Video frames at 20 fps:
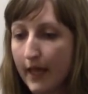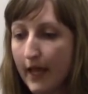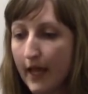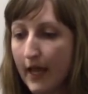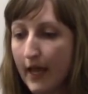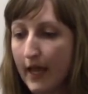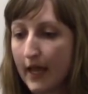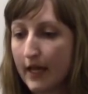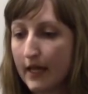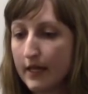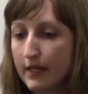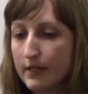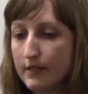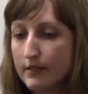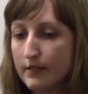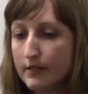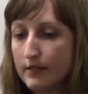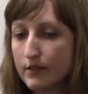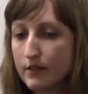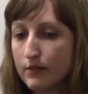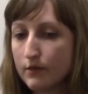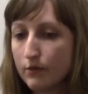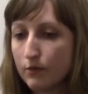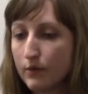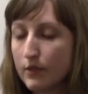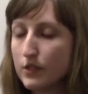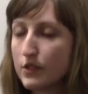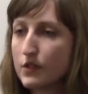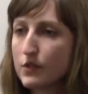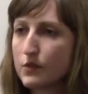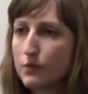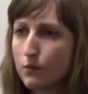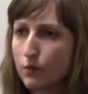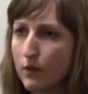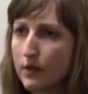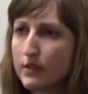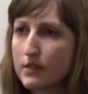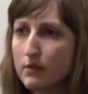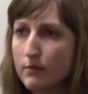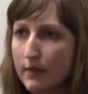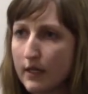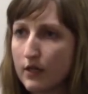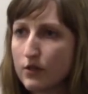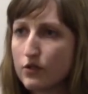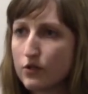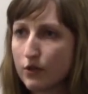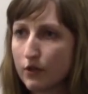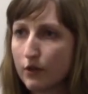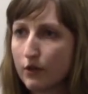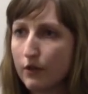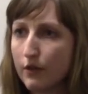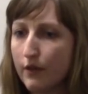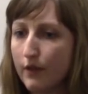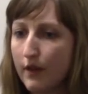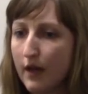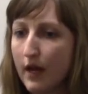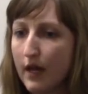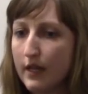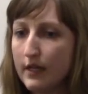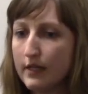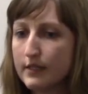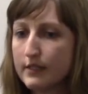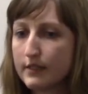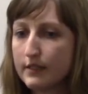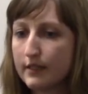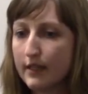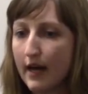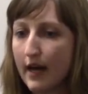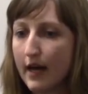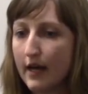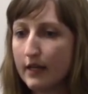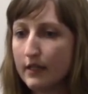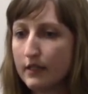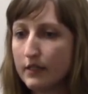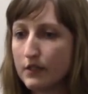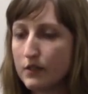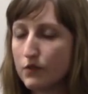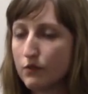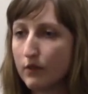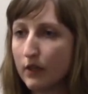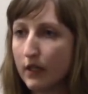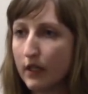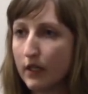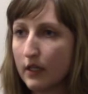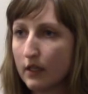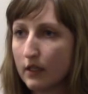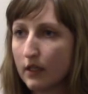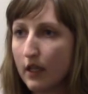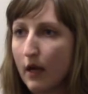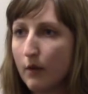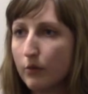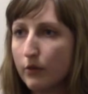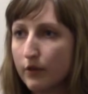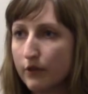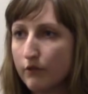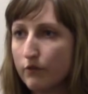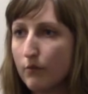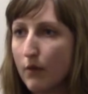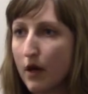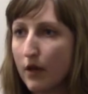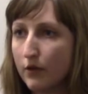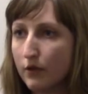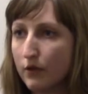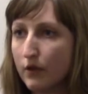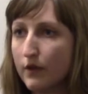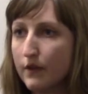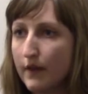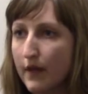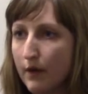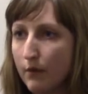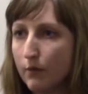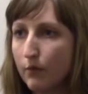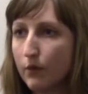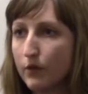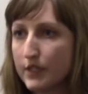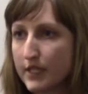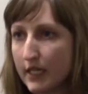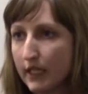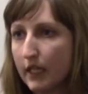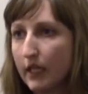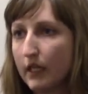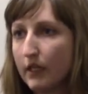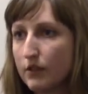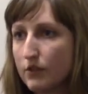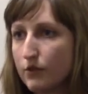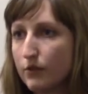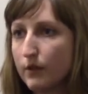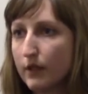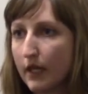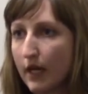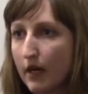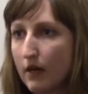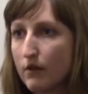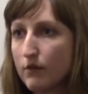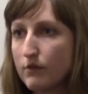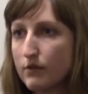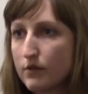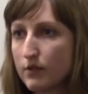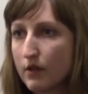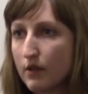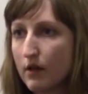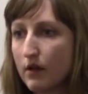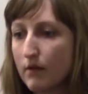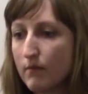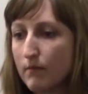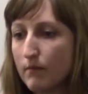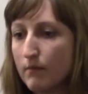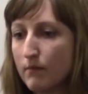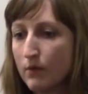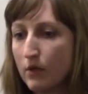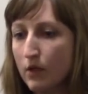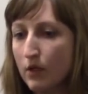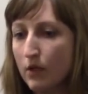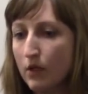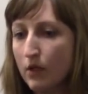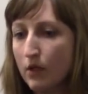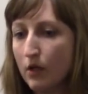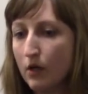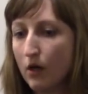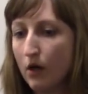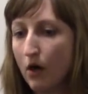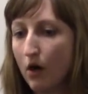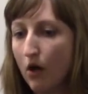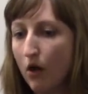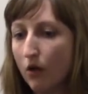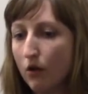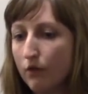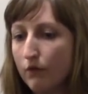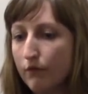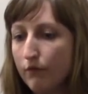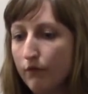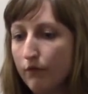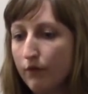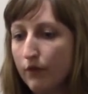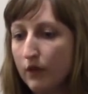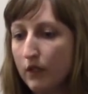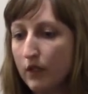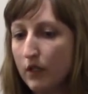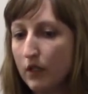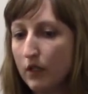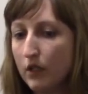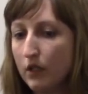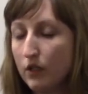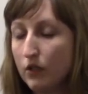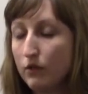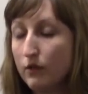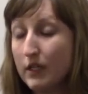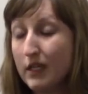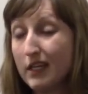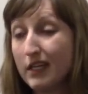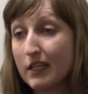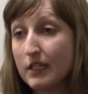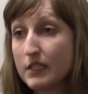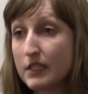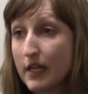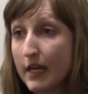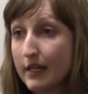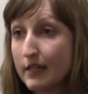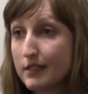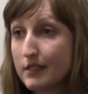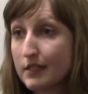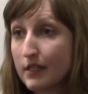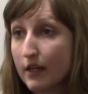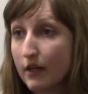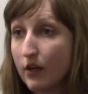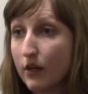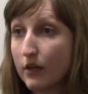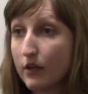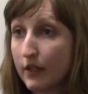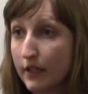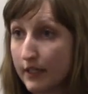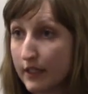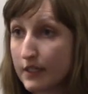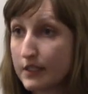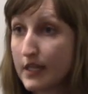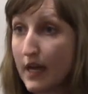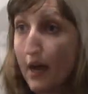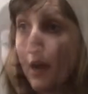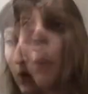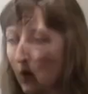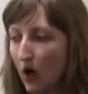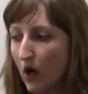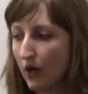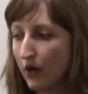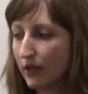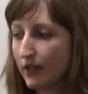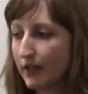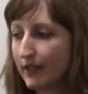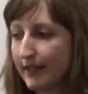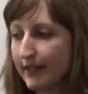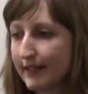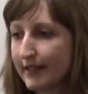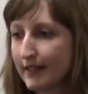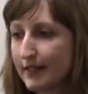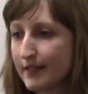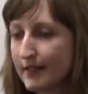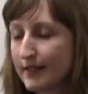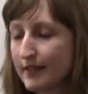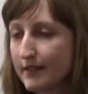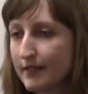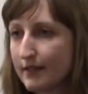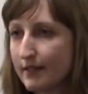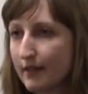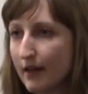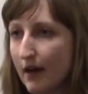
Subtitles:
And we just want to make sure that that is really a collaborative model and that we're taking into account all of the unique insights that our clinics have. Our clinics